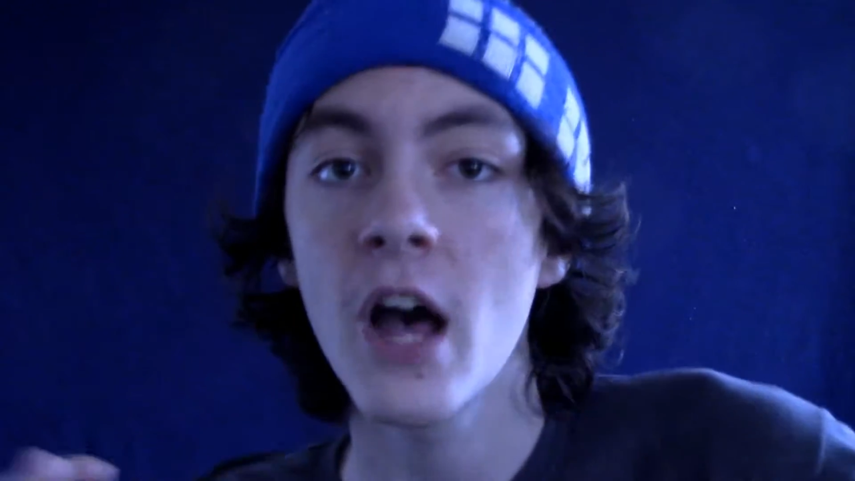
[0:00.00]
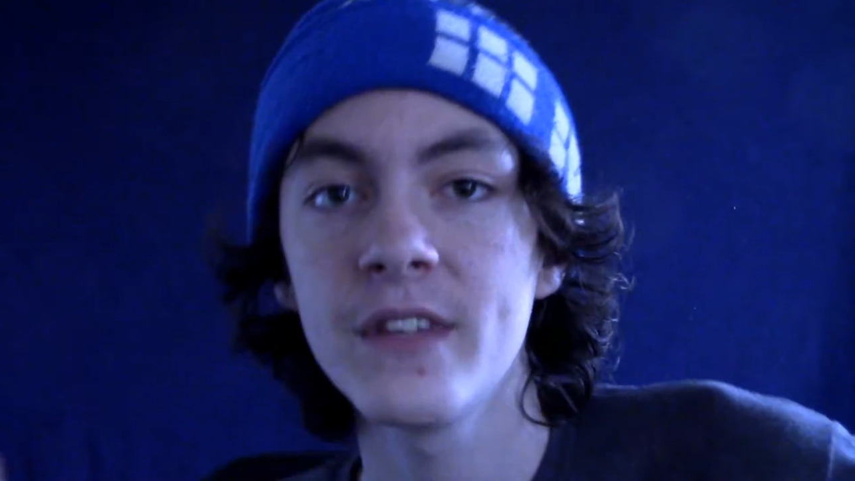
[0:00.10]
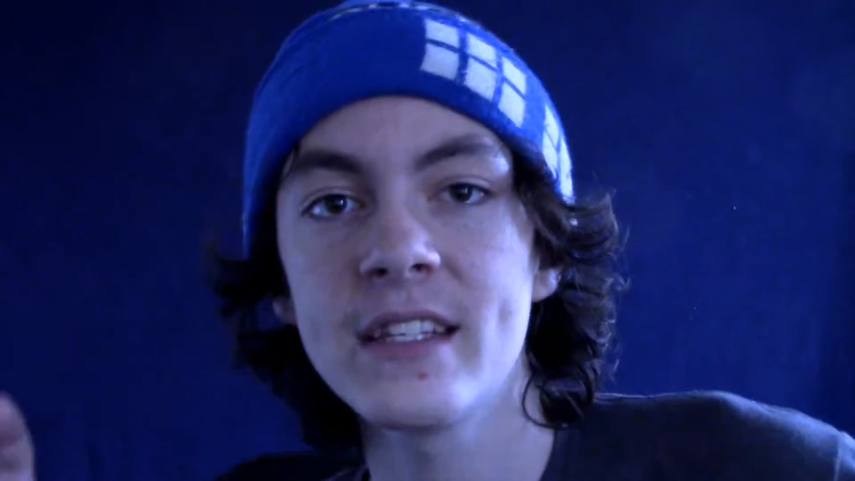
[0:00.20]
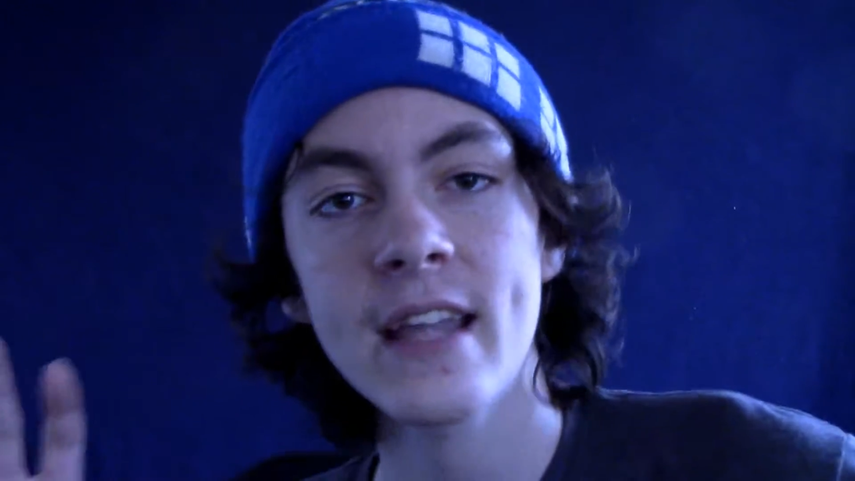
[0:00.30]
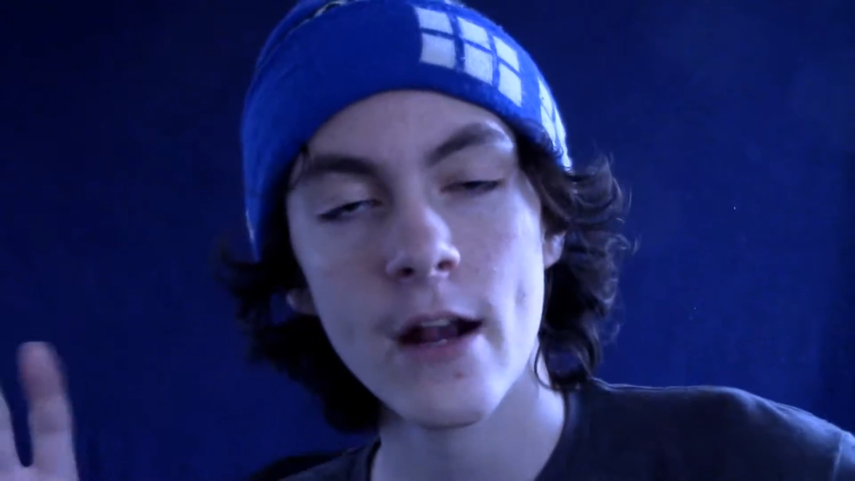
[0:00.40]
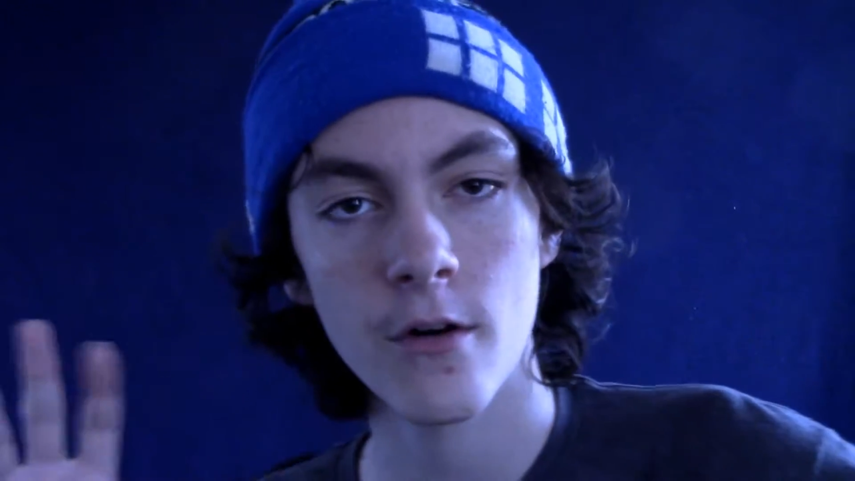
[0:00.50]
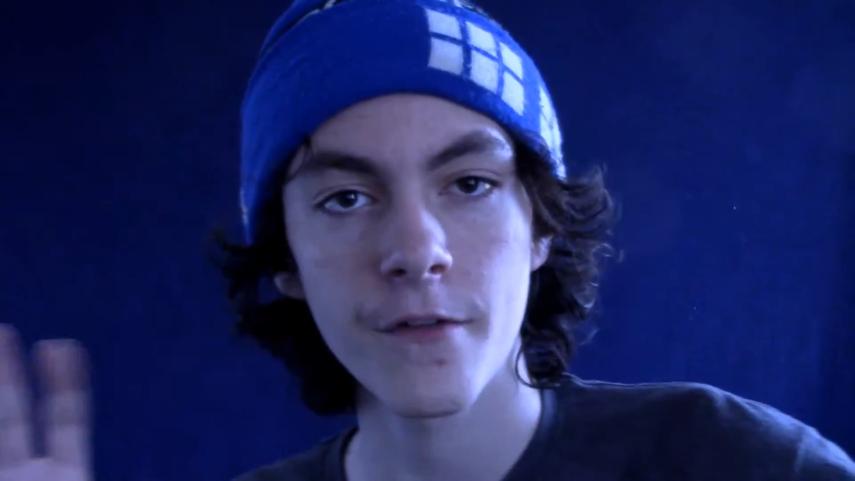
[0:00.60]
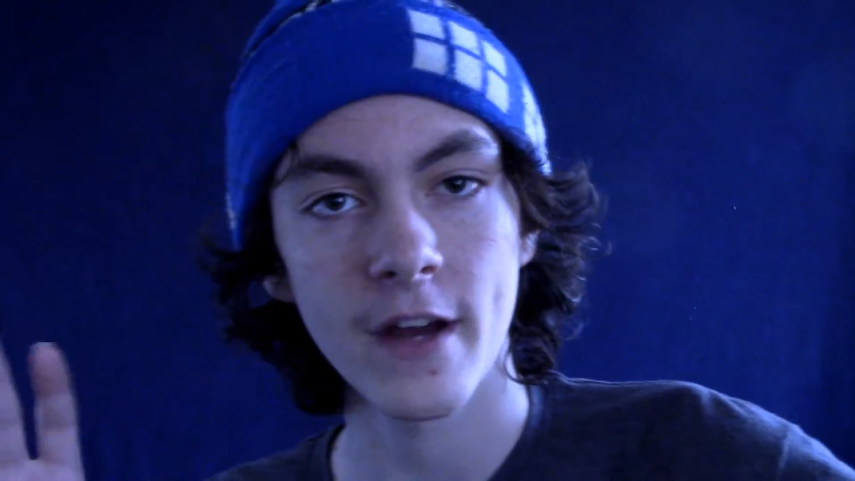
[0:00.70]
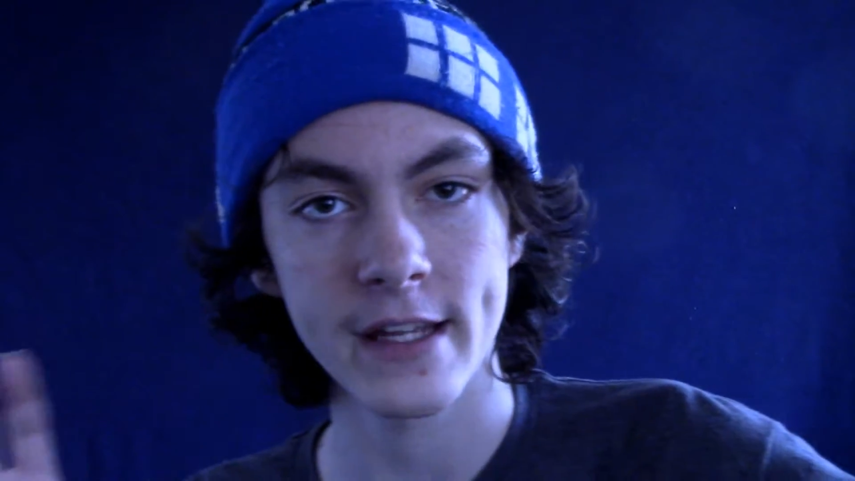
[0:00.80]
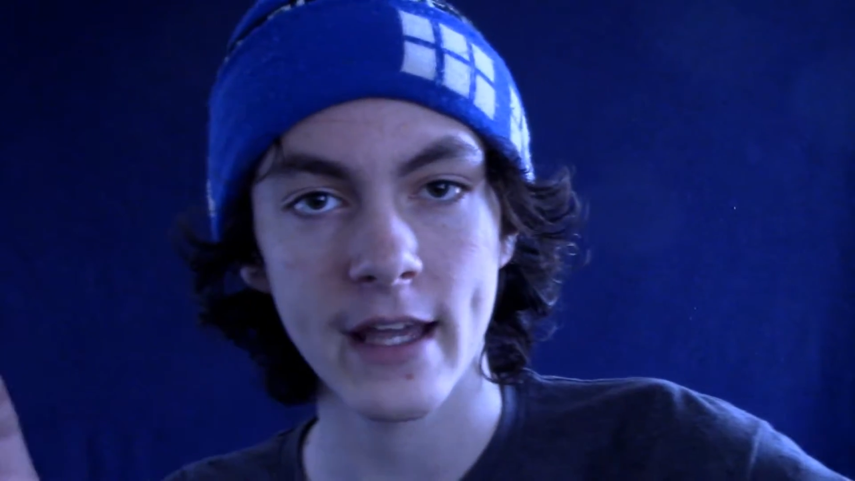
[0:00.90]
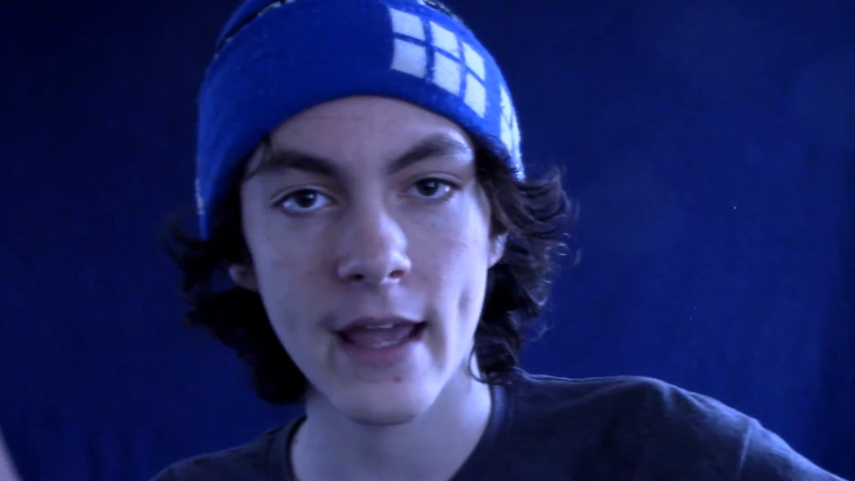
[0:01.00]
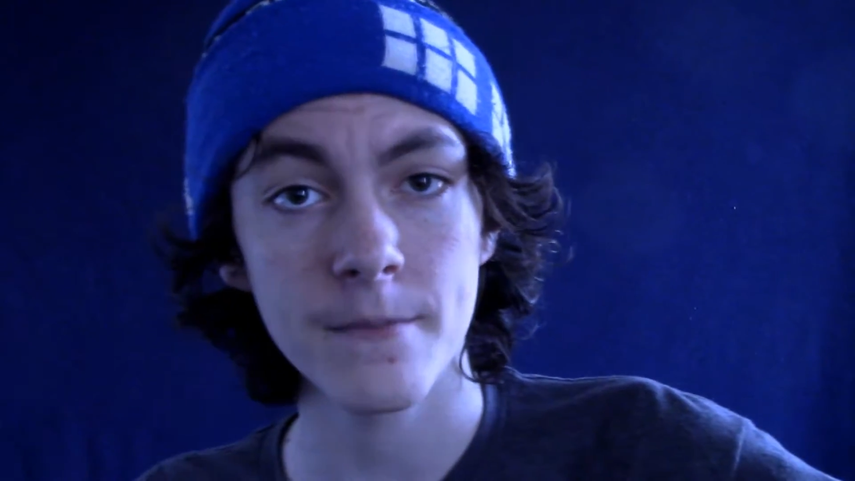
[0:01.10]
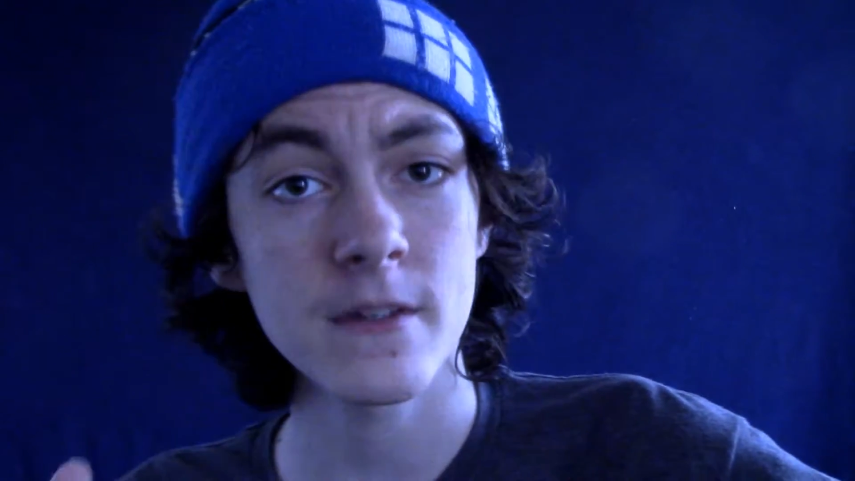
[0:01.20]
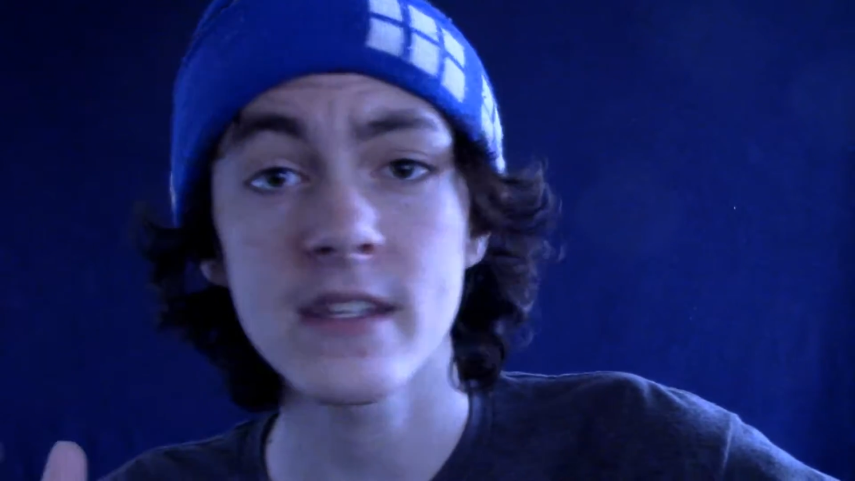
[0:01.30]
of these terrifying games